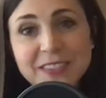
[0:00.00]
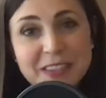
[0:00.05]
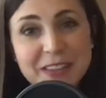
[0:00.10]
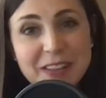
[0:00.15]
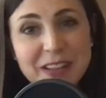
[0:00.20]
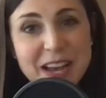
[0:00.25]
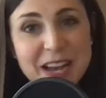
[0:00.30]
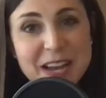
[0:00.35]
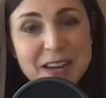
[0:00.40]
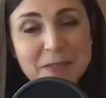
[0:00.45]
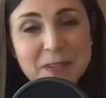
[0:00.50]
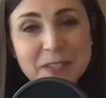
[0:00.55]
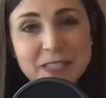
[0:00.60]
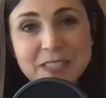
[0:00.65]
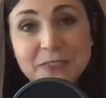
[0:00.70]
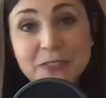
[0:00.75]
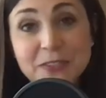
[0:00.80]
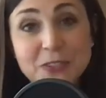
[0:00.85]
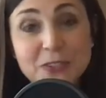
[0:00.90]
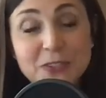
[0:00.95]
to climb or a
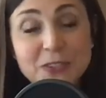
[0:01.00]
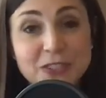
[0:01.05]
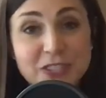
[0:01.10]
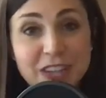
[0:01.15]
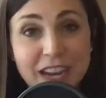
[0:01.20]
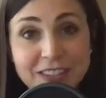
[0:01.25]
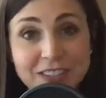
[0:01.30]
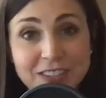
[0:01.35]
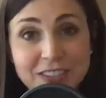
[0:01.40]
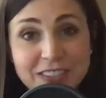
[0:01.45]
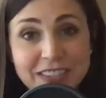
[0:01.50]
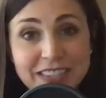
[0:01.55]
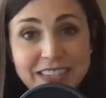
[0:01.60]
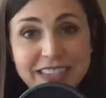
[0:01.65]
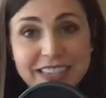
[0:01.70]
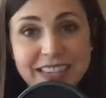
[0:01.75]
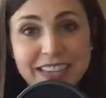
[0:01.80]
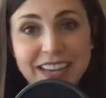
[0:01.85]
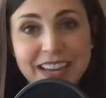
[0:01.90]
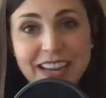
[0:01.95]
different
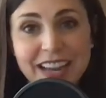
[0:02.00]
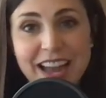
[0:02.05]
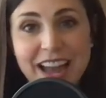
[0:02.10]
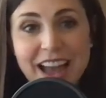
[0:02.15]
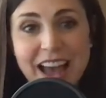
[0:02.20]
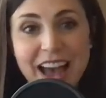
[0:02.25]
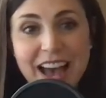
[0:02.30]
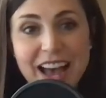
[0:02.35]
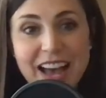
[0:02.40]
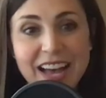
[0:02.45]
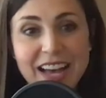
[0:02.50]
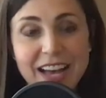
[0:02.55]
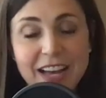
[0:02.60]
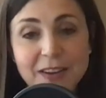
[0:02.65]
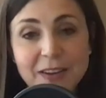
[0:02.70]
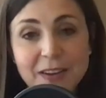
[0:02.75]
trajectory, uh,